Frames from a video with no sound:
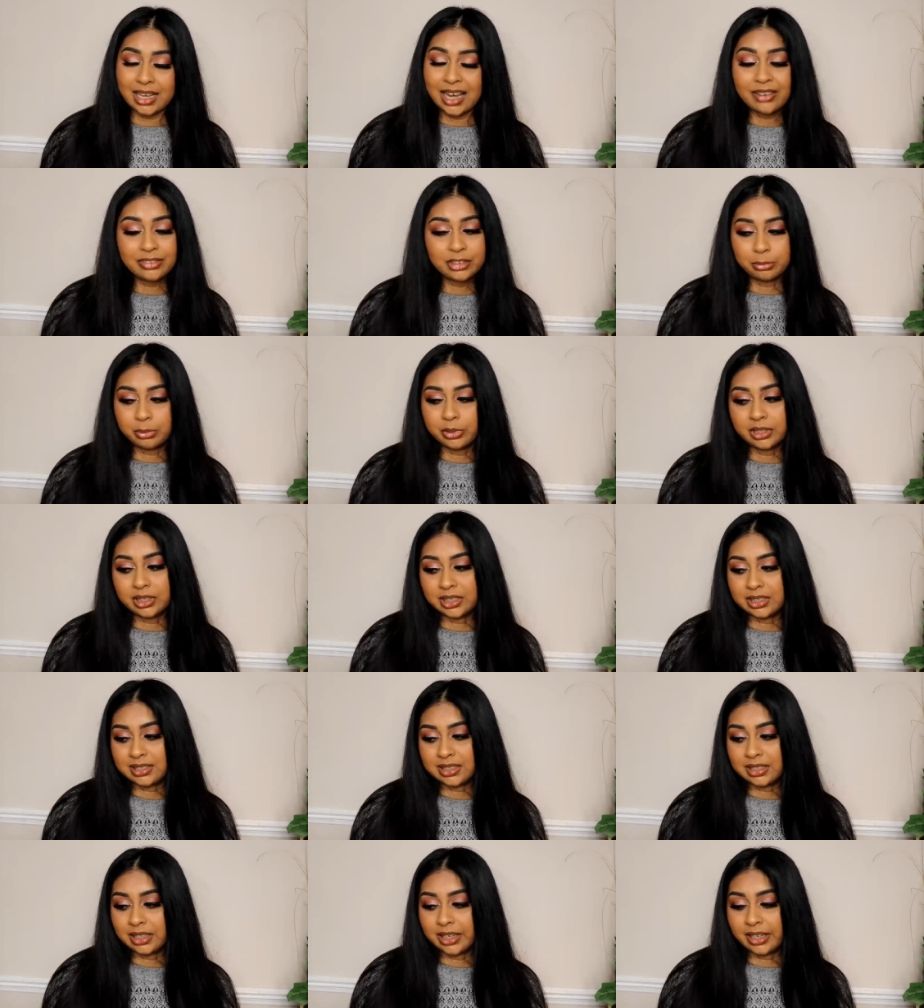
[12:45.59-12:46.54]
I have to put
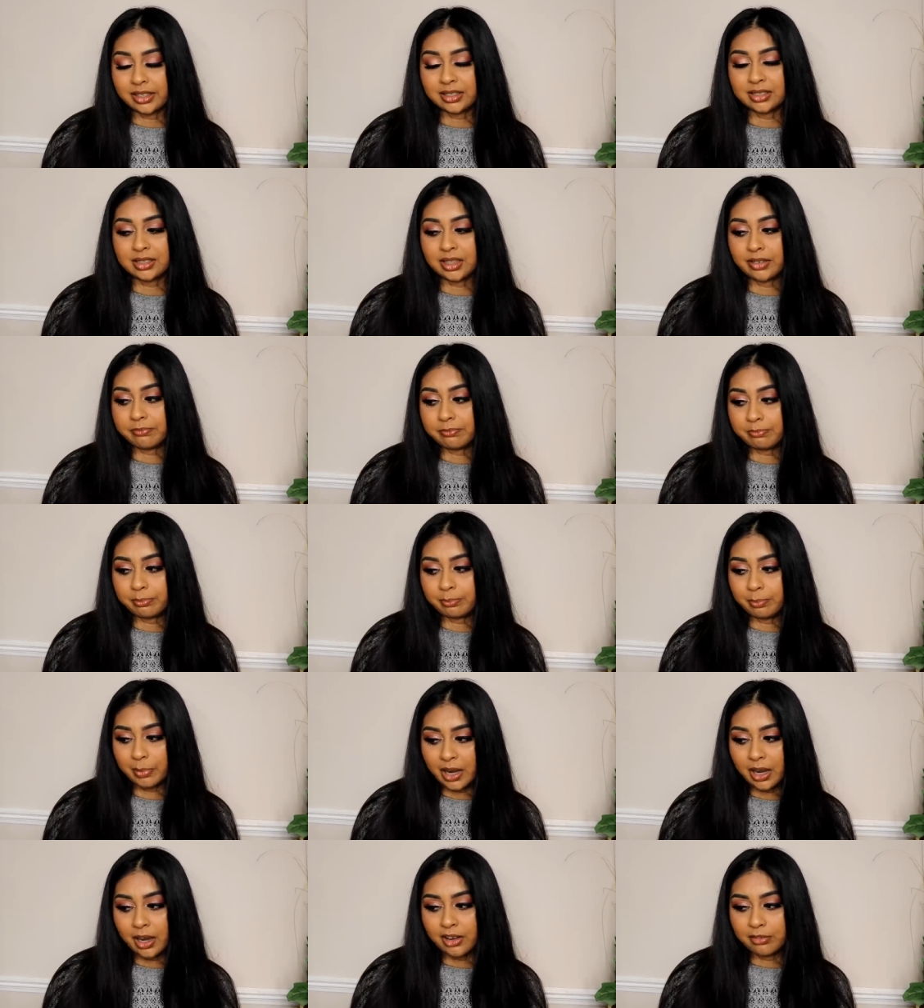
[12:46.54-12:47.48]
this in there because I've
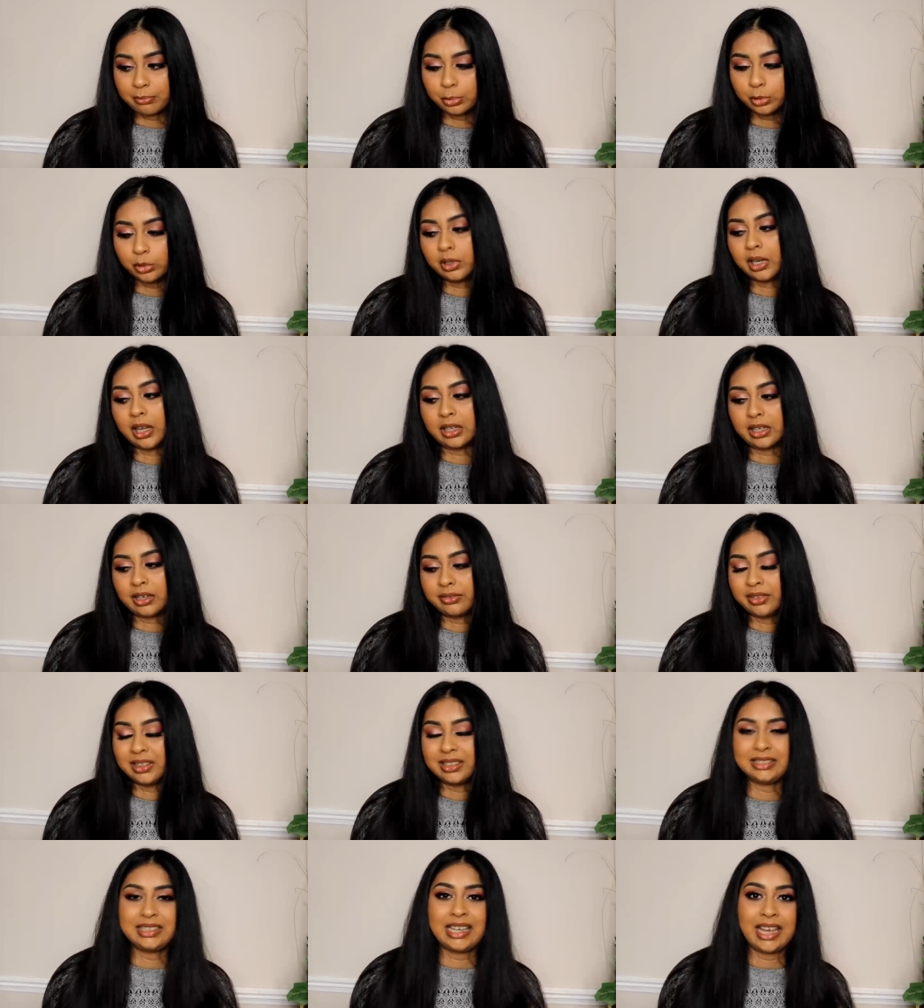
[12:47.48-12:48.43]
I've bought like I
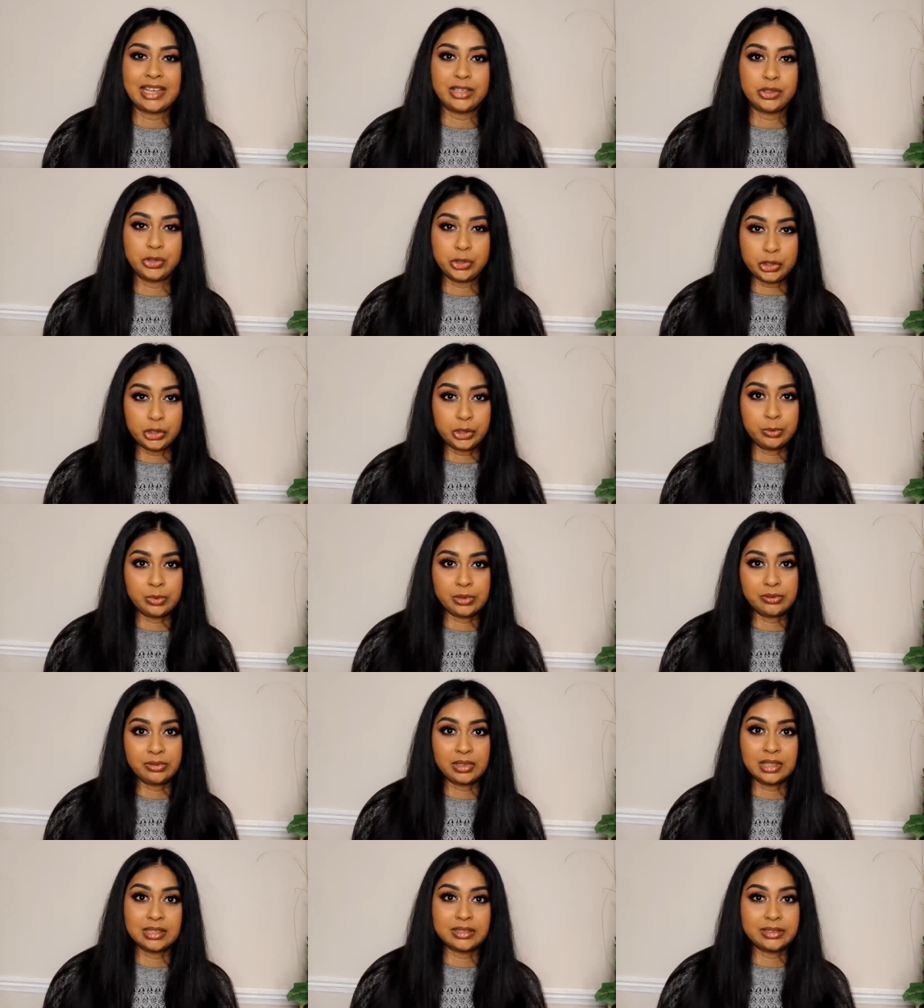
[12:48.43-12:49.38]
think 10 tubes
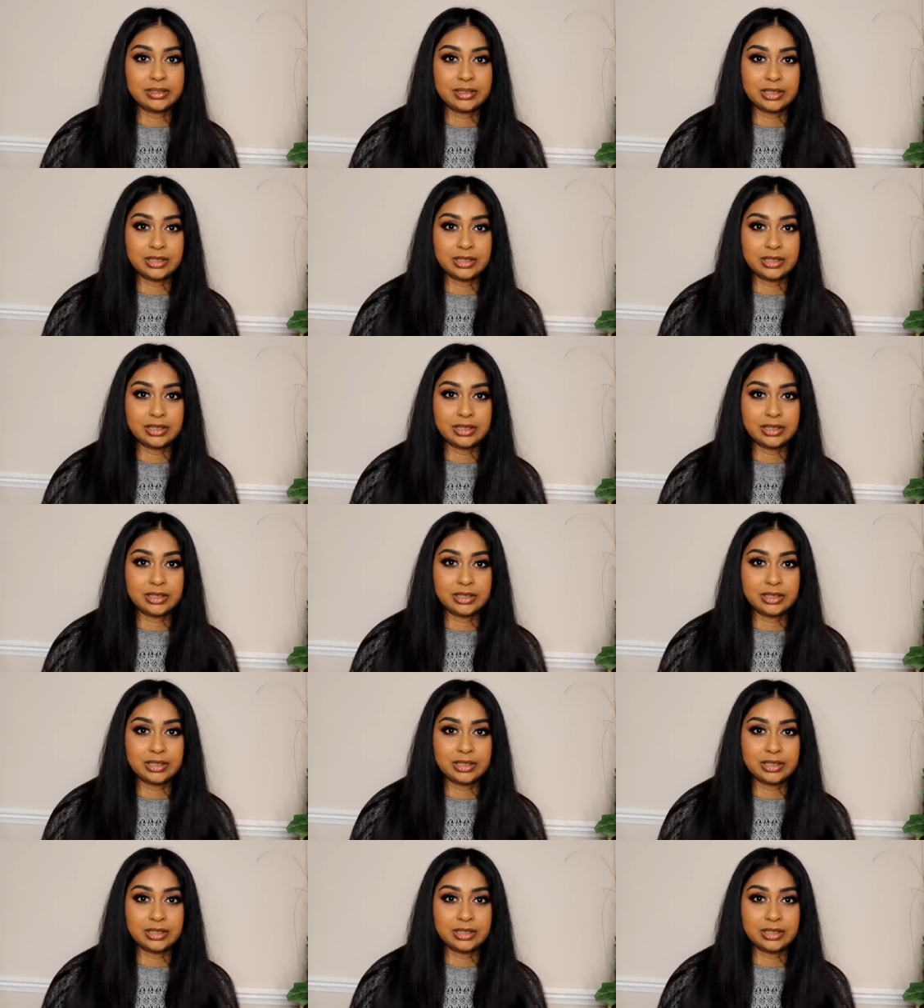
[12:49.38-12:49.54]
of this